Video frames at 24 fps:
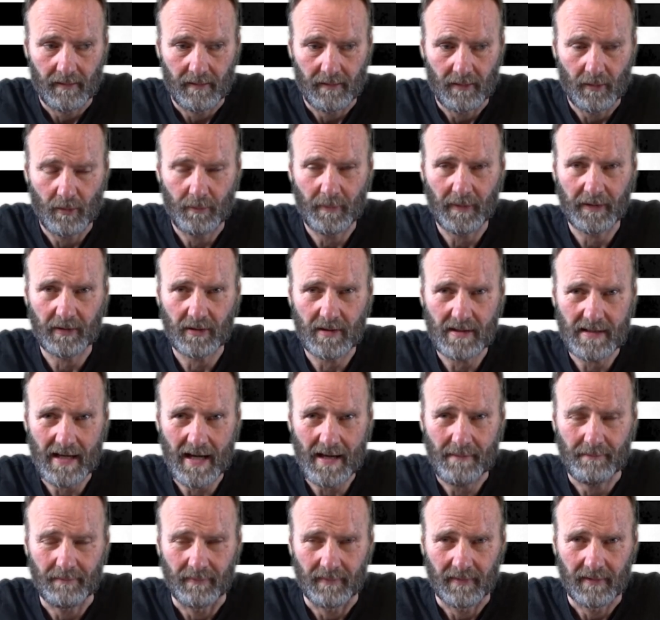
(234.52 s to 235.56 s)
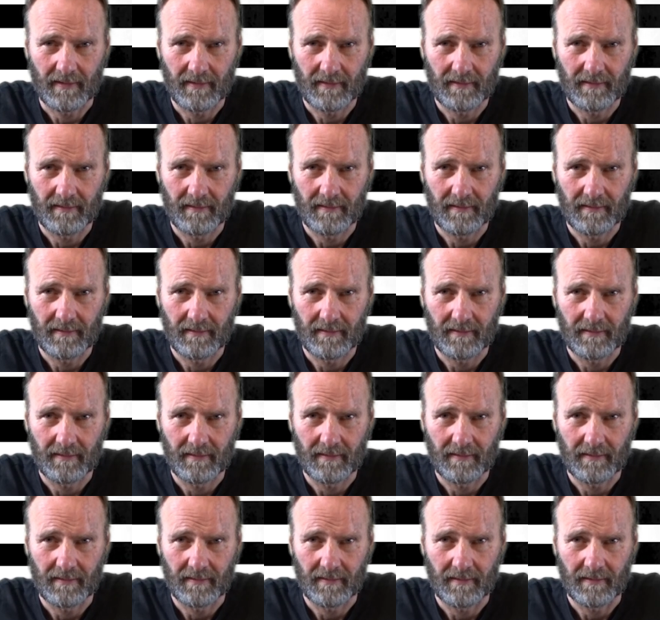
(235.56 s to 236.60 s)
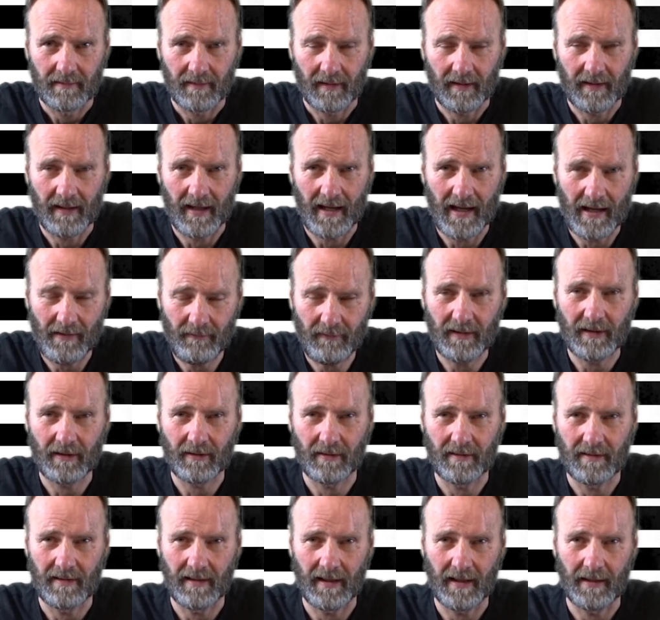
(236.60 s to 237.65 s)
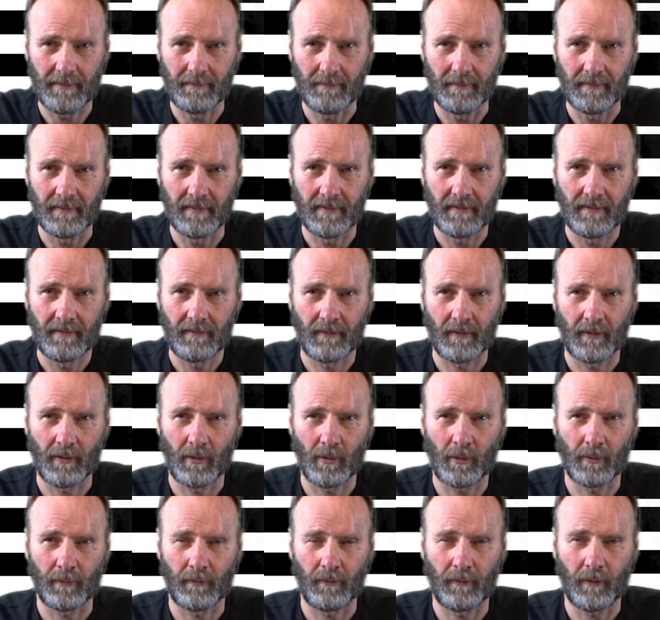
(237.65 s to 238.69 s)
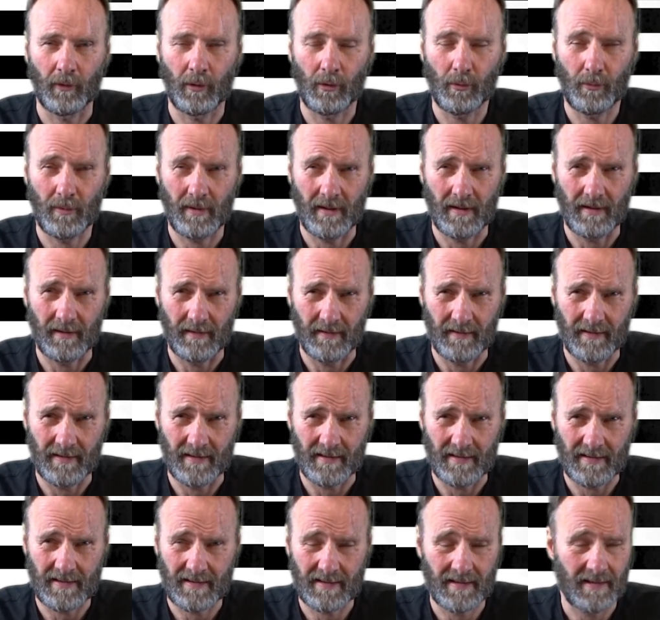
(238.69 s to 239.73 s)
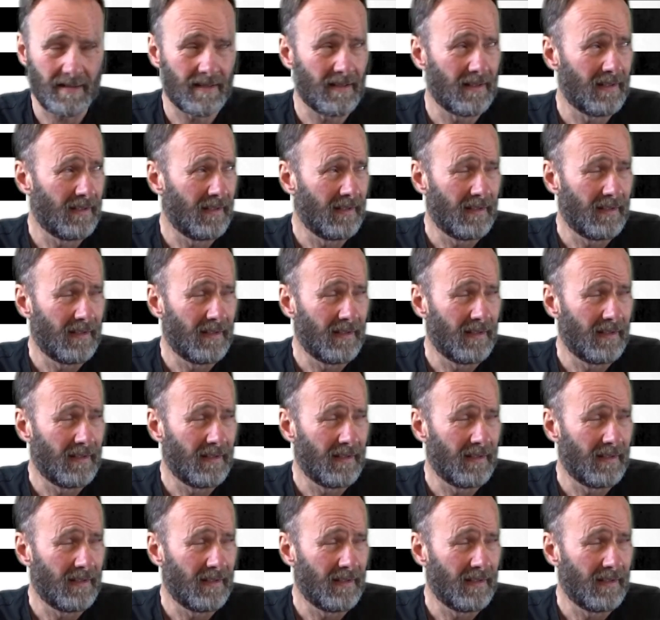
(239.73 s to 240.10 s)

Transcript: you'll be condemned, and heavily condemned, for not following this